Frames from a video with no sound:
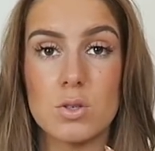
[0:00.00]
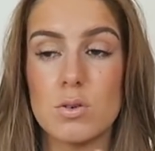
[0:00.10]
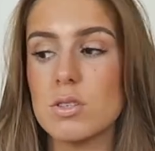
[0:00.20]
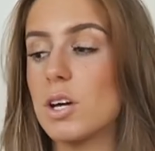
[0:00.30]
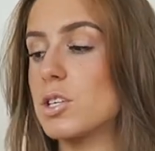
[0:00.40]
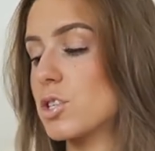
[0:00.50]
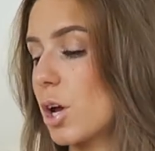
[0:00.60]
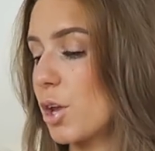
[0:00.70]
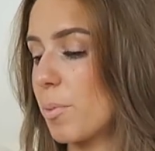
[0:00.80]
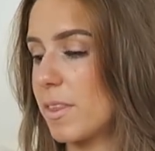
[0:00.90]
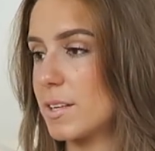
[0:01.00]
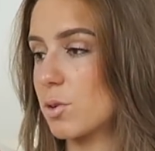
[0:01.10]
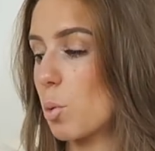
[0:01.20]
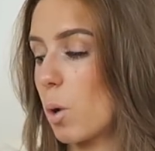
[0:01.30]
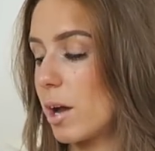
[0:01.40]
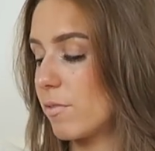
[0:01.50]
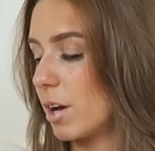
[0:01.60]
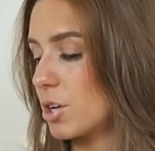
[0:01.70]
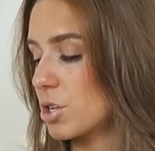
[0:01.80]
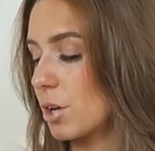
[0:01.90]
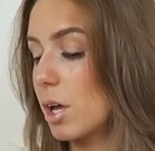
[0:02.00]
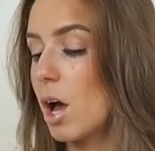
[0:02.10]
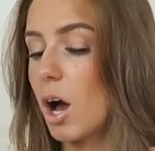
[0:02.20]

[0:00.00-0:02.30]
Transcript: shorts that I just showed, but these are a white version.